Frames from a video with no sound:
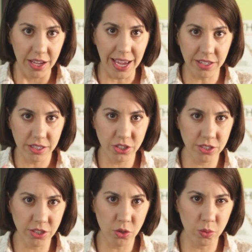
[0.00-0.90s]
And
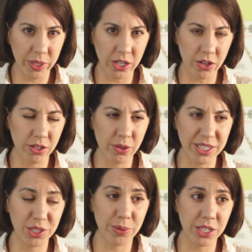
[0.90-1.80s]
just a note, we are
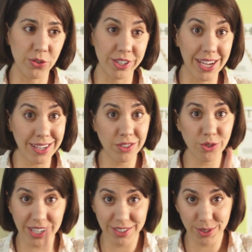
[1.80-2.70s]
going to ignore, as
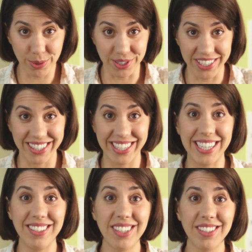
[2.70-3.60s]
Jurassic World did, the
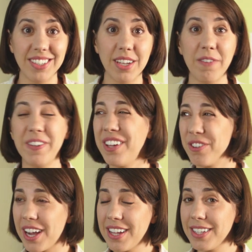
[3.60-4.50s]
existence of
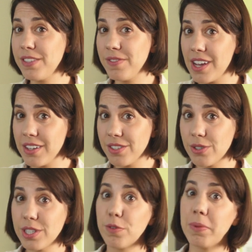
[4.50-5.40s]
another island of
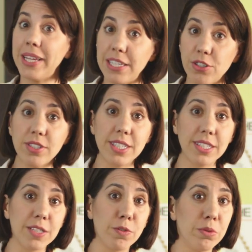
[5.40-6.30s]
dinosaurs from lesser
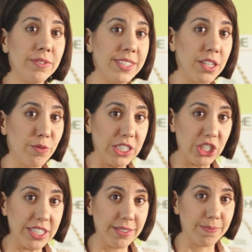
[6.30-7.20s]
successful movies in the
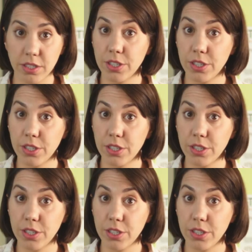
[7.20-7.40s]
franchise.